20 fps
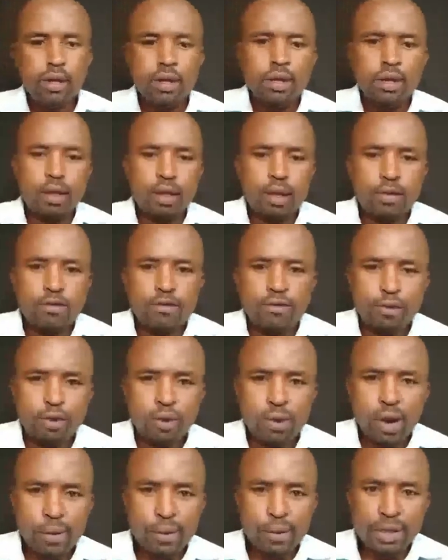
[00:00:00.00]
if you
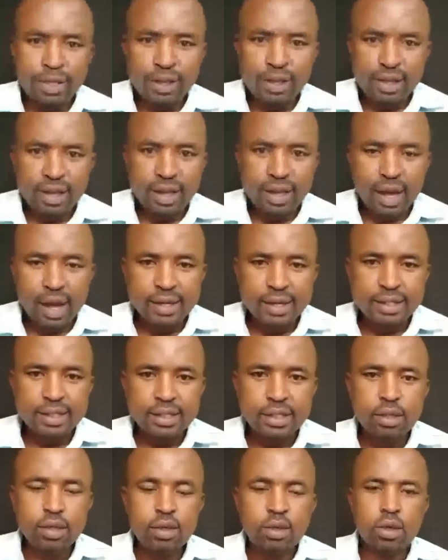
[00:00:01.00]
are within the country
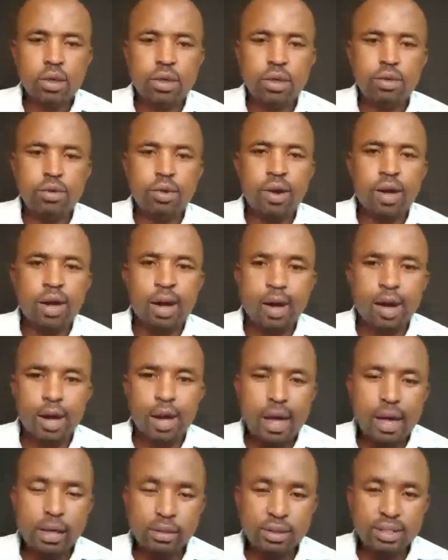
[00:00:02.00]
or you are
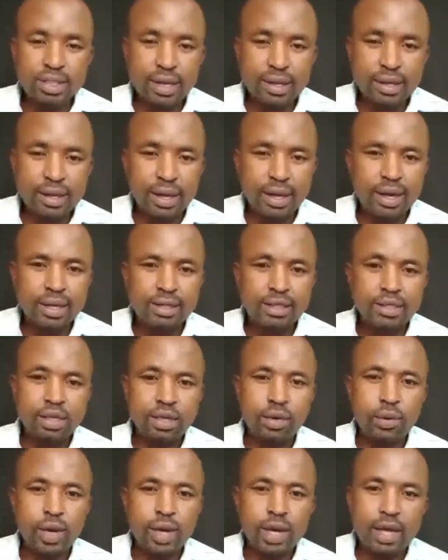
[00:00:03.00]
outside the country
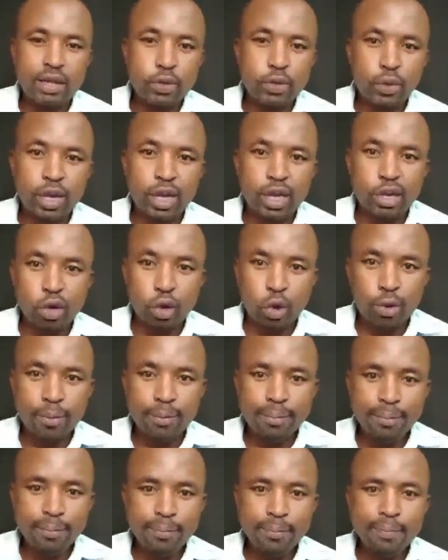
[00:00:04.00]
where you can roam,
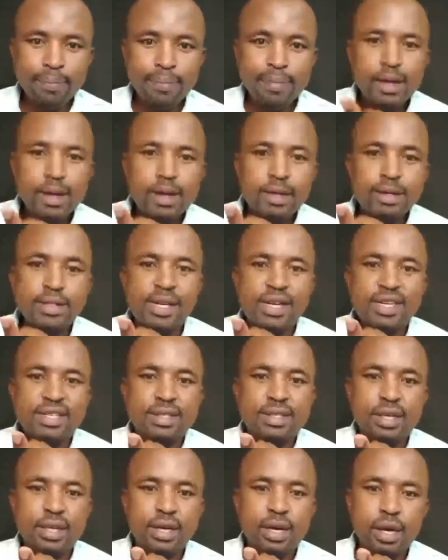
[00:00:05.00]
just
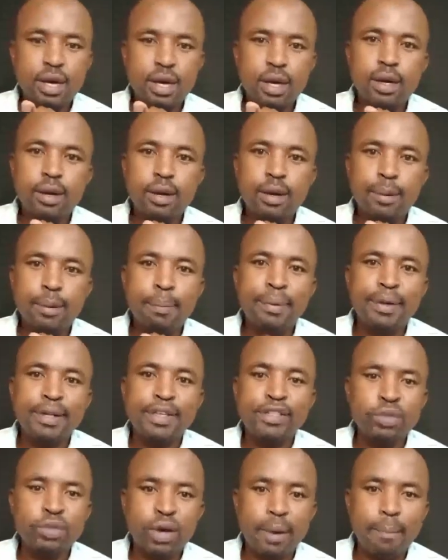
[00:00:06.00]
place
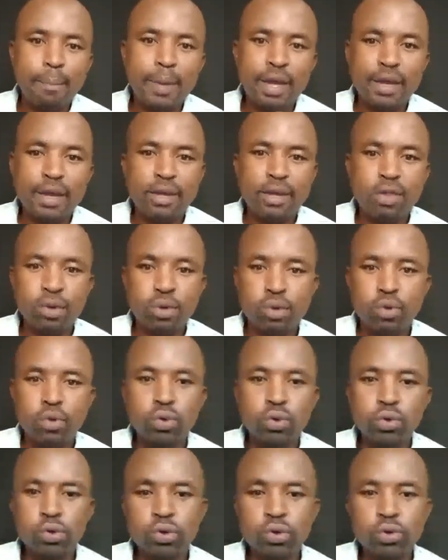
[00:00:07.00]
your bid
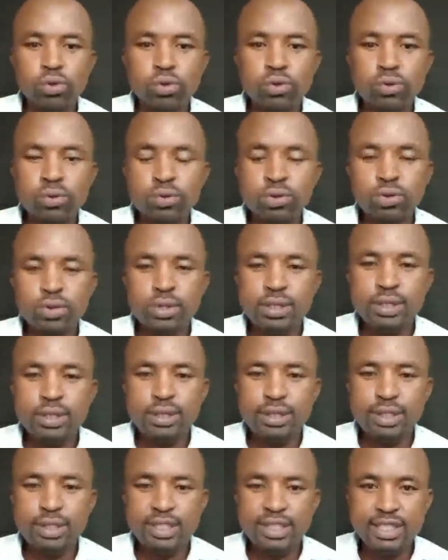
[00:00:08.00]
through
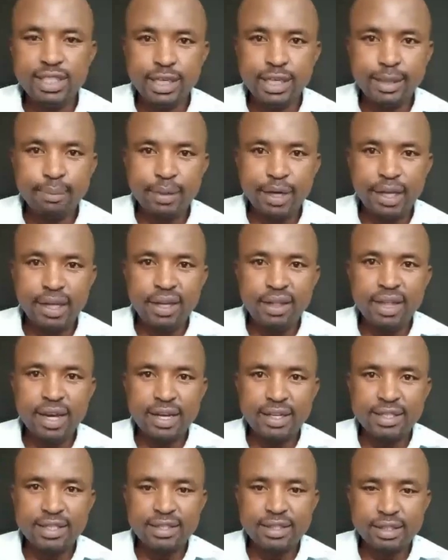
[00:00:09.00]
TMD, that
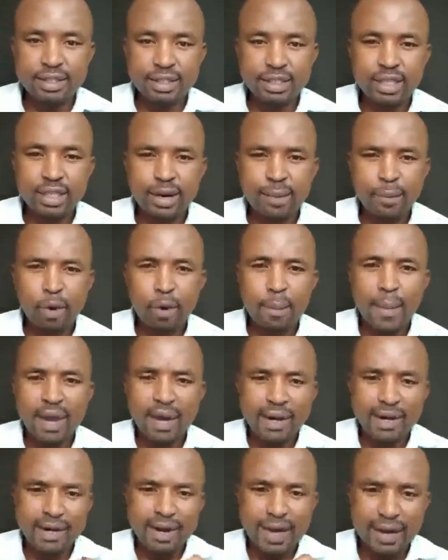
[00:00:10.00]
is Treasury Mobile
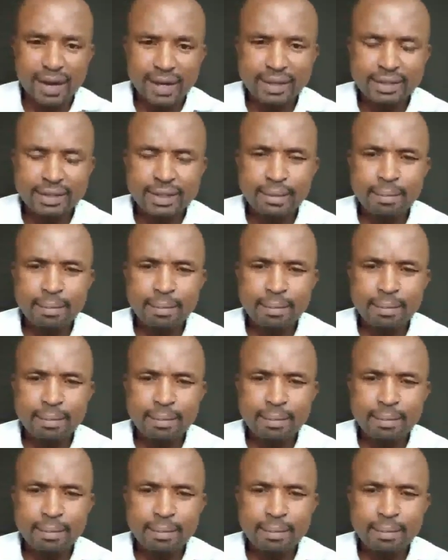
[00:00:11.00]
Direct.